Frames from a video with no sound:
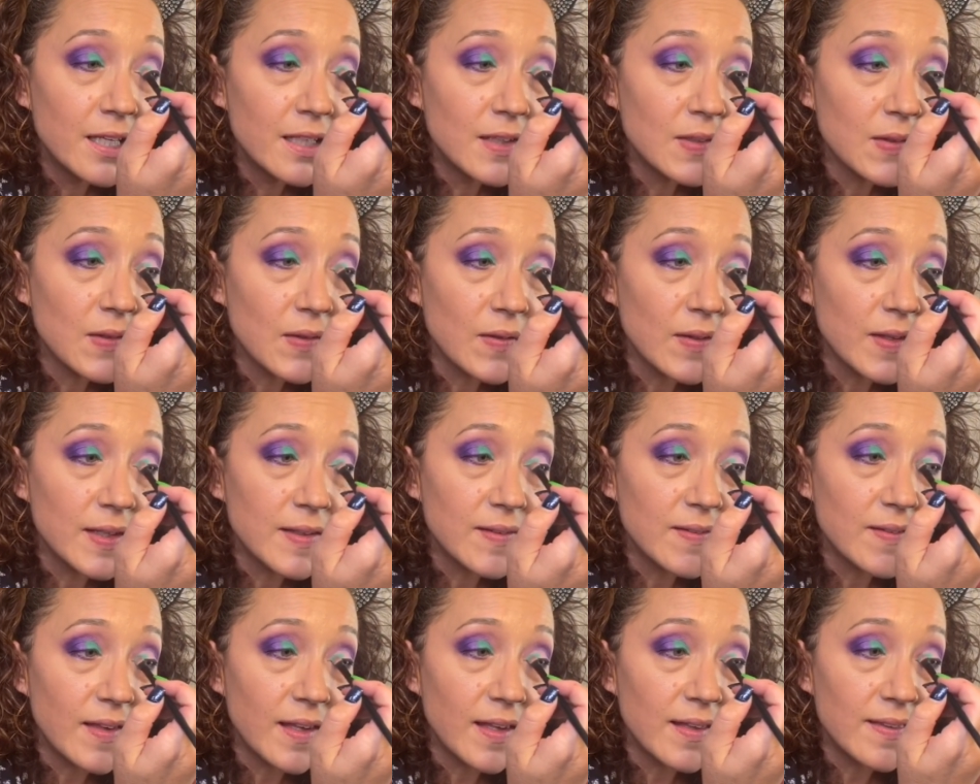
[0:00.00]
So let's
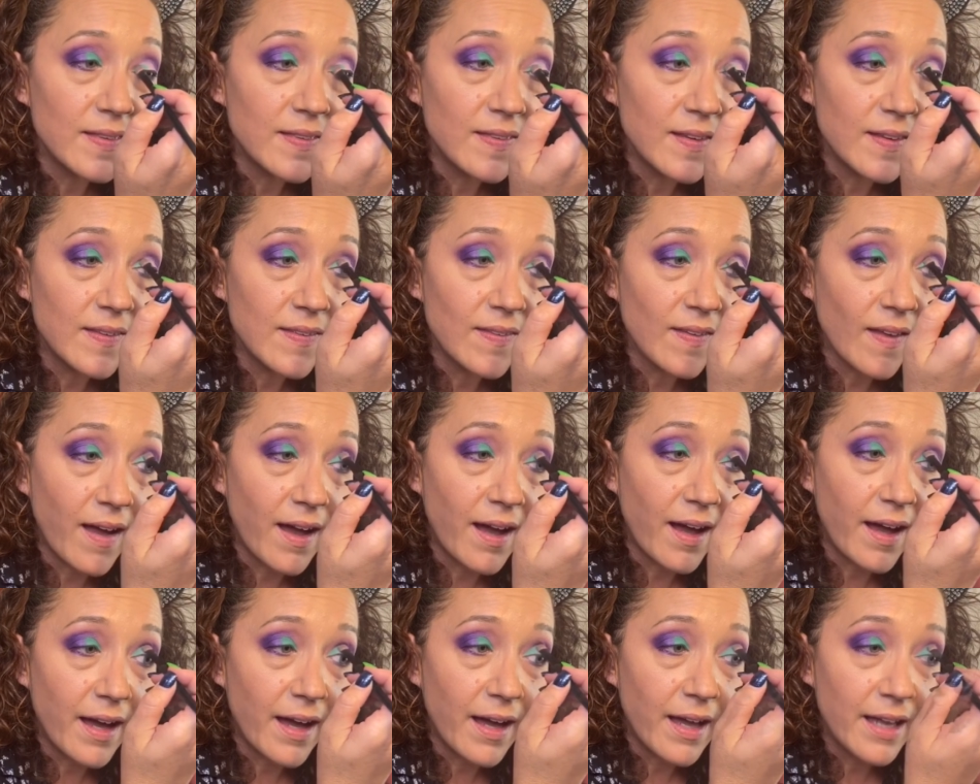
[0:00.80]
get this
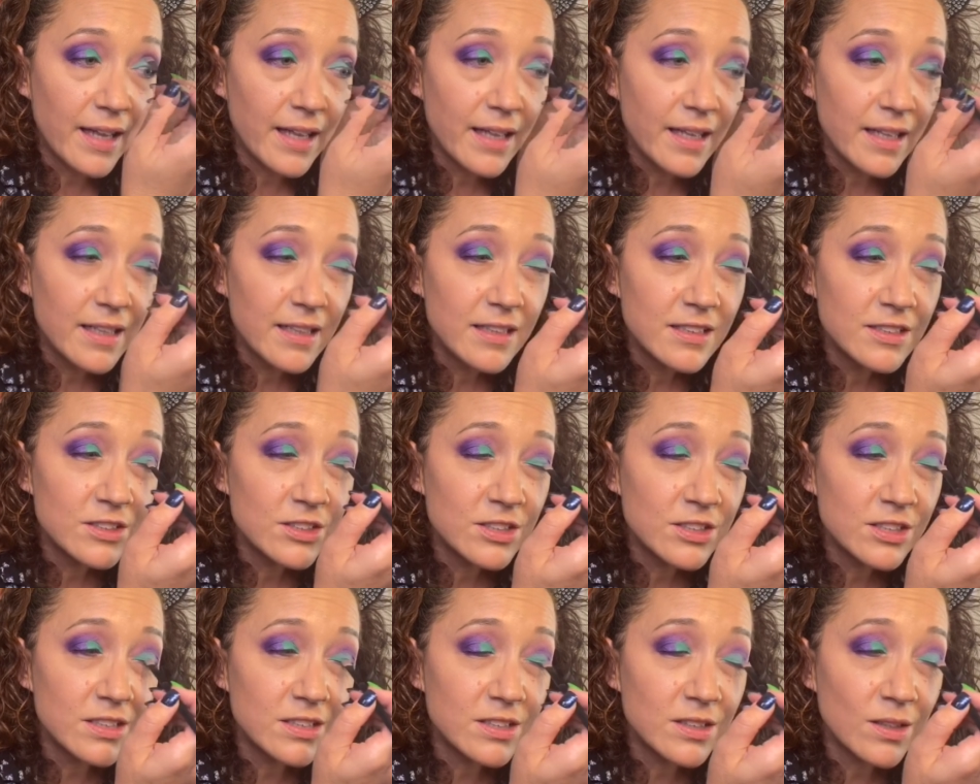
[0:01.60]
eye.
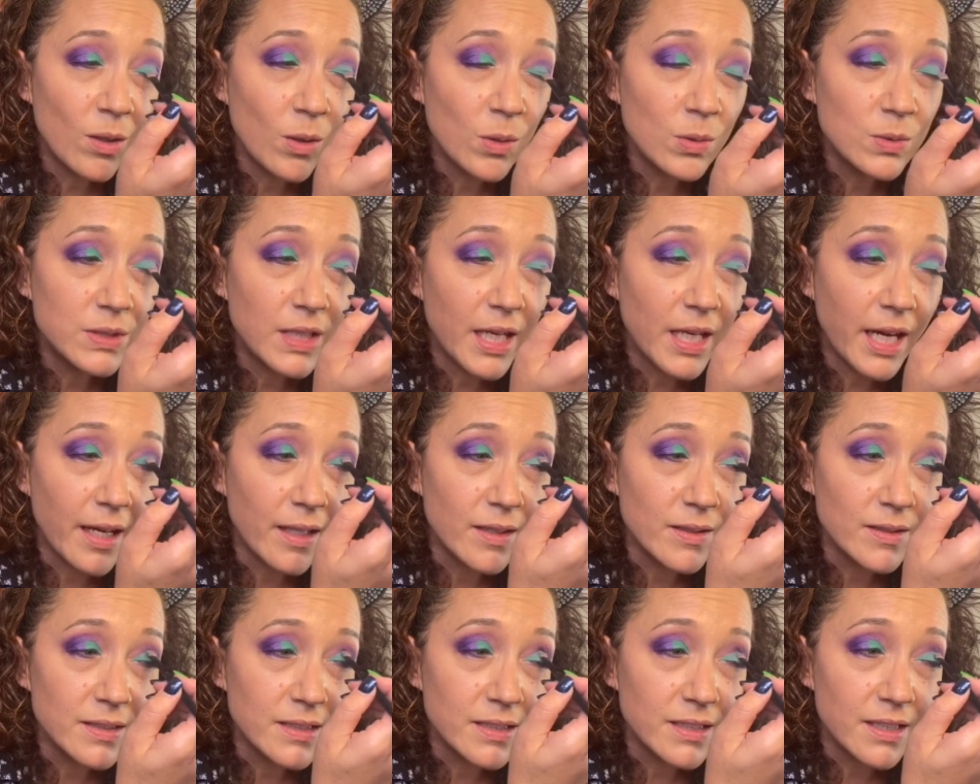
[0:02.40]
She's so
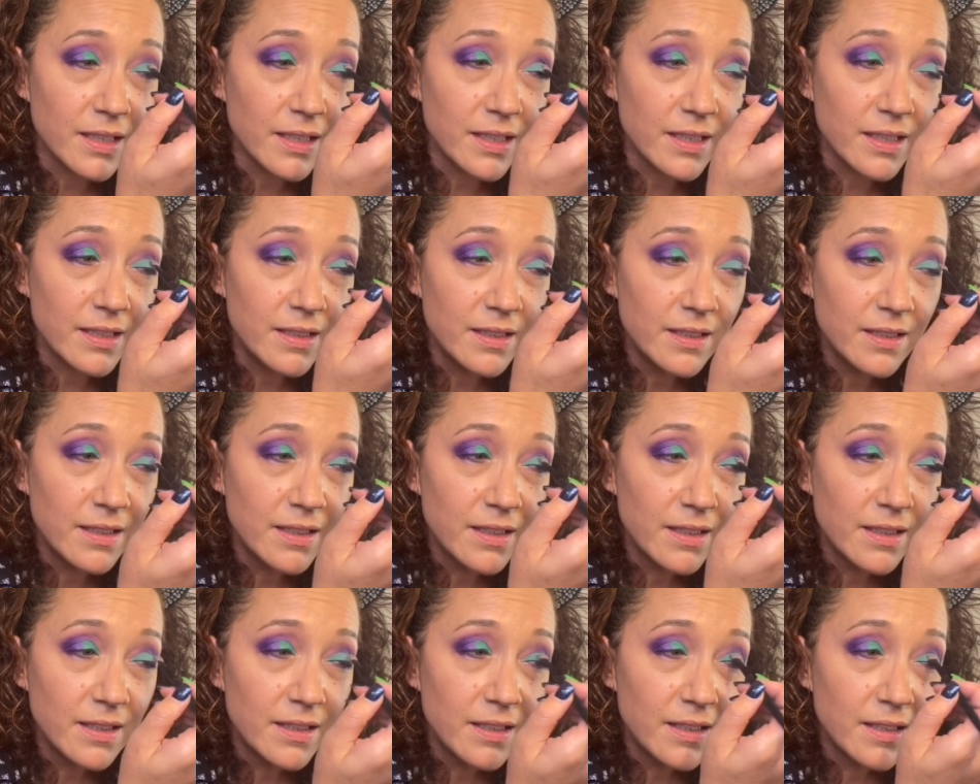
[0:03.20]
talented.
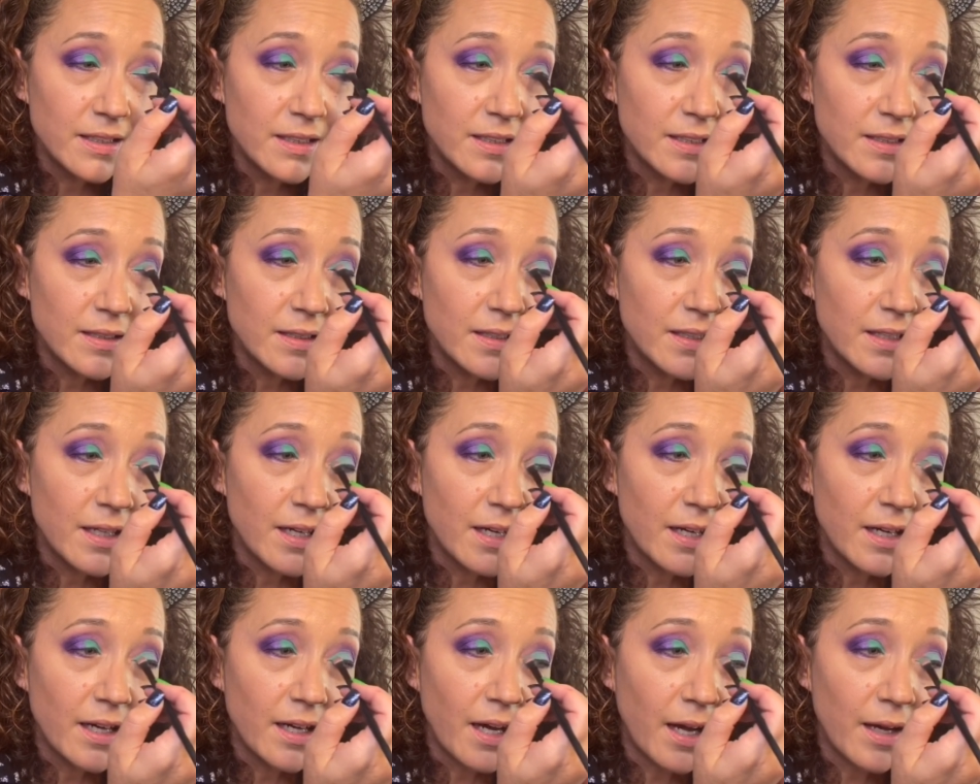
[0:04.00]

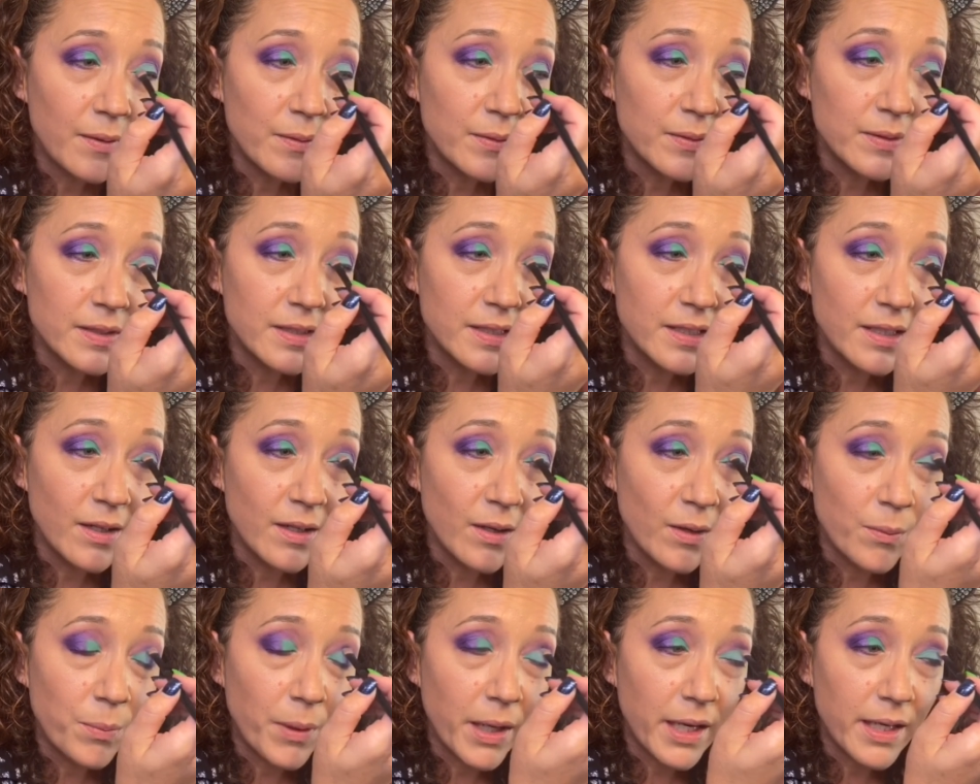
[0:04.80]
I really
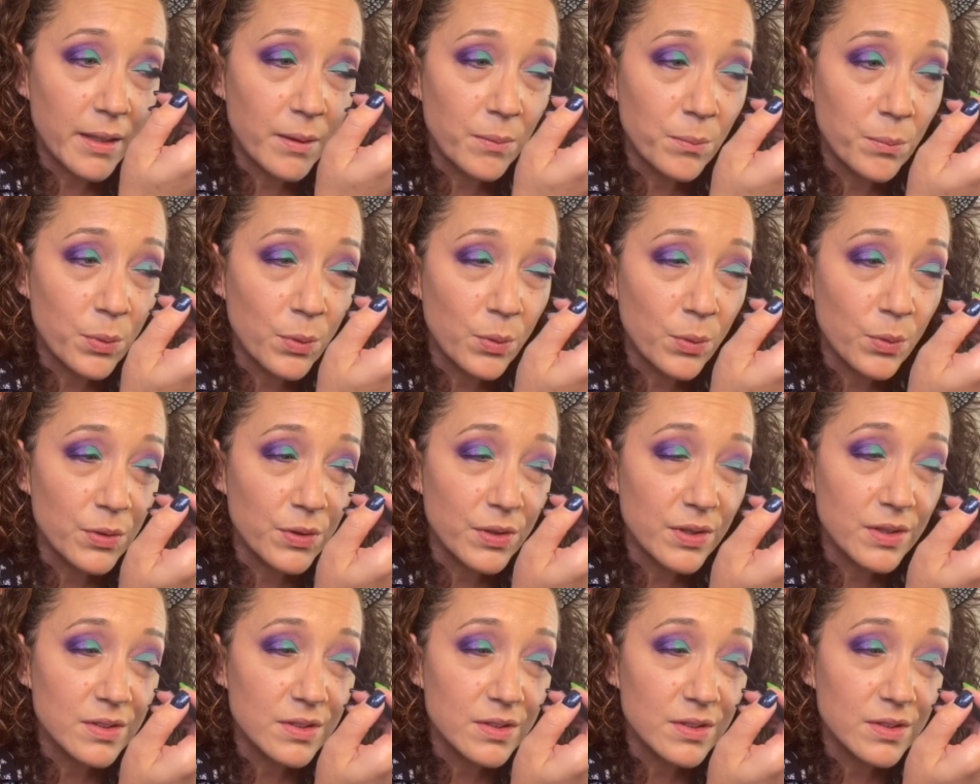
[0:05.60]
hope I can pull this